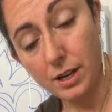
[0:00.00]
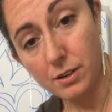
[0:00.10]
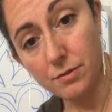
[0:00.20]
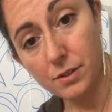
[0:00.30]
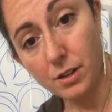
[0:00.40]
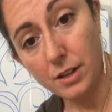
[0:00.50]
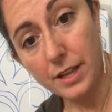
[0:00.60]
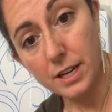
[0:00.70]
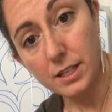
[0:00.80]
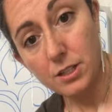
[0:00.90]
fill all
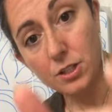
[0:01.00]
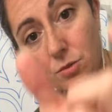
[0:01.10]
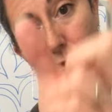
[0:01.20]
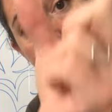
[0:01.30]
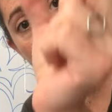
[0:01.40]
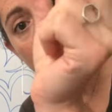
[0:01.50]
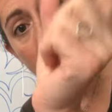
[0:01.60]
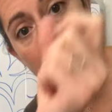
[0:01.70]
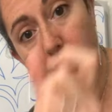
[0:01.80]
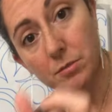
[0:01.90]
that in, just working in
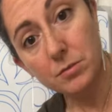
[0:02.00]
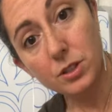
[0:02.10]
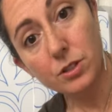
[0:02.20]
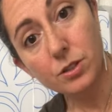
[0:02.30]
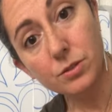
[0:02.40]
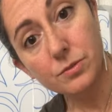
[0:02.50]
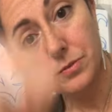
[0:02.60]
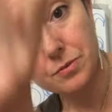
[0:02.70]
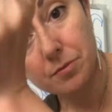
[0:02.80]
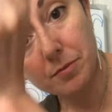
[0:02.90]
columns, you know,
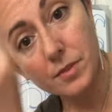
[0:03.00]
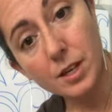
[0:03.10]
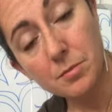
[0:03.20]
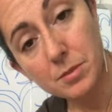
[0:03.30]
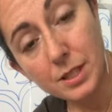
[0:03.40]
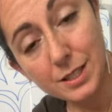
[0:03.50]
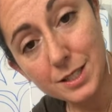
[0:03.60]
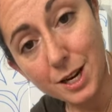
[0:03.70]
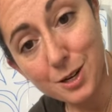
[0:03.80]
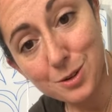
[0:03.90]
up the
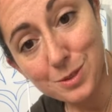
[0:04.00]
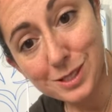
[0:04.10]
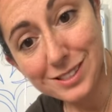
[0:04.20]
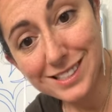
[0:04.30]
entire quilt.